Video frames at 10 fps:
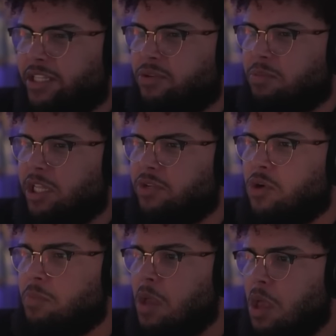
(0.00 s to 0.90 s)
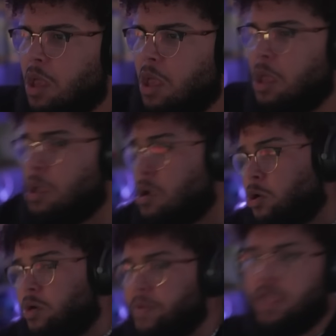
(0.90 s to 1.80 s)
the room. Clear the room.
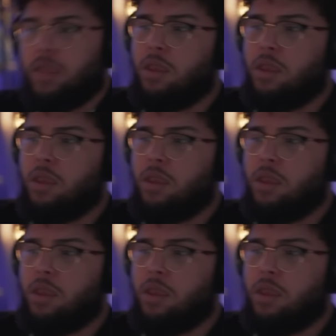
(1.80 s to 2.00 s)
Quarter peak.